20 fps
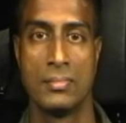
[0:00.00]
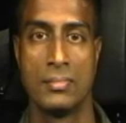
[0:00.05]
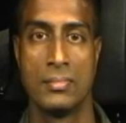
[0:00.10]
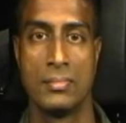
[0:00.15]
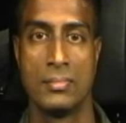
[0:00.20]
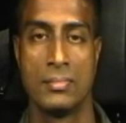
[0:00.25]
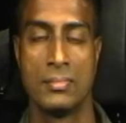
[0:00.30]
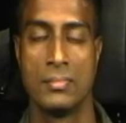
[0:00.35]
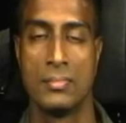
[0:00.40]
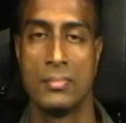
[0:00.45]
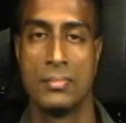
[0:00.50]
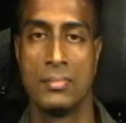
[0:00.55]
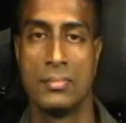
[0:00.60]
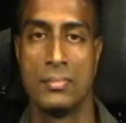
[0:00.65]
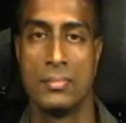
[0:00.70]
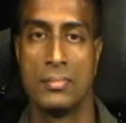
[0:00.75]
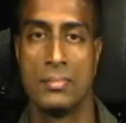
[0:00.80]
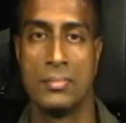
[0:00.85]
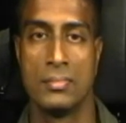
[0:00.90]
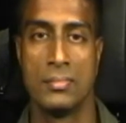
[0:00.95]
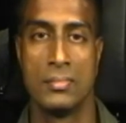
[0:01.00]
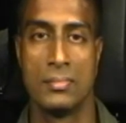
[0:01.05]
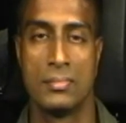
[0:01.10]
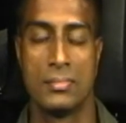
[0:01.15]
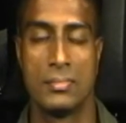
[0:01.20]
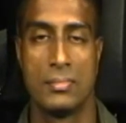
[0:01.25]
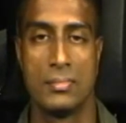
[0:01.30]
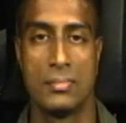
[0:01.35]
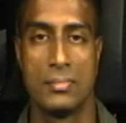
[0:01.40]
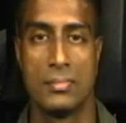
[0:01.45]

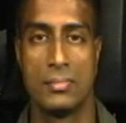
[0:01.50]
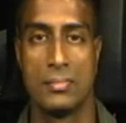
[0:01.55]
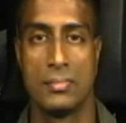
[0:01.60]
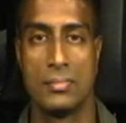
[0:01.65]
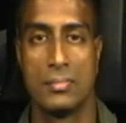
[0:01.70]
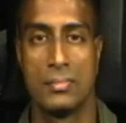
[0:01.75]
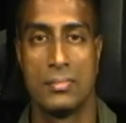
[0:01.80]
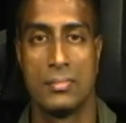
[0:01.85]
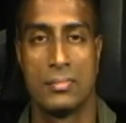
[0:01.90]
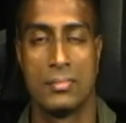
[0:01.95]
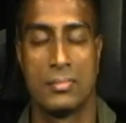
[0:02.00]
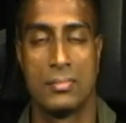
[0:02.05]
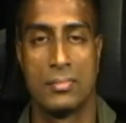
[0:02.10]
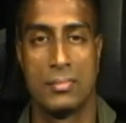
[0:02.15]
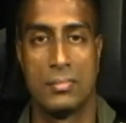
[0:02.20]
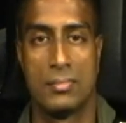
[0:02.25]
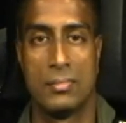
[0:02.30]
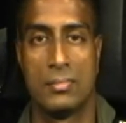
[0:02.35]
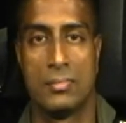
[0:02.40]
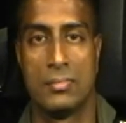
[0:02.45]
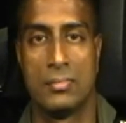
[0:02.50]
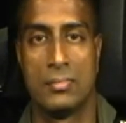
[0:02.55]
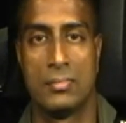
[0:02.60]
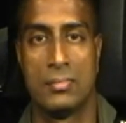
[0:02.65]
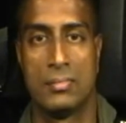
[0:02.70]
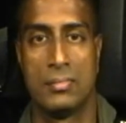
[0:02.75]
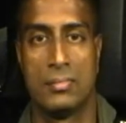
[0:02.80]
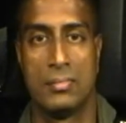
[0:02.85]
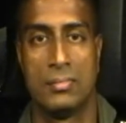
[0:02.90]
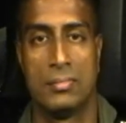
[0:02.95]

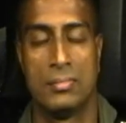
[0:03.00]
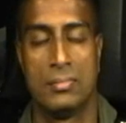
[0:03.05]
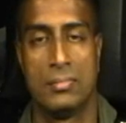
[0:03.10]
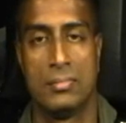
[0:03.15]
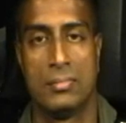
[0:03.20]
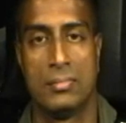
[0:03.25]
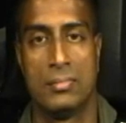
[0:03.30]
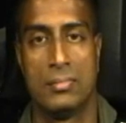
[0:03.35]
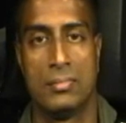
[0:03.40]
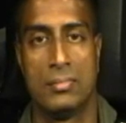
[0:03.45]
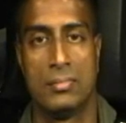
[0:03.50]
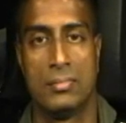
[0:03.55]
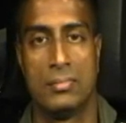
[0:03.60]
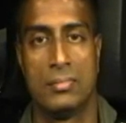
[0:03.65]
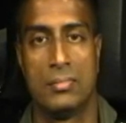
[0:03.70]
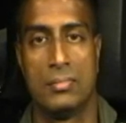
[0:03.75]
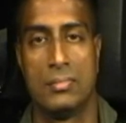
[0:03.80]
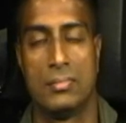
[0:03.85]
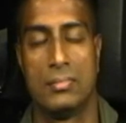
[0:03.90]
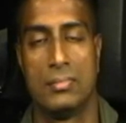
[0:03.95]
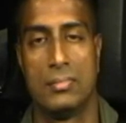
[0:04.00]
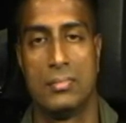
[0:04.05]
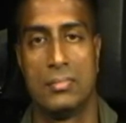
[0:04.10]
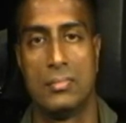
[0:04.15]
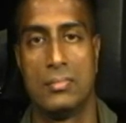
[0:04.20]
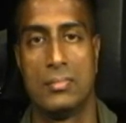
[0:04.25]
No one is speaking in this clip.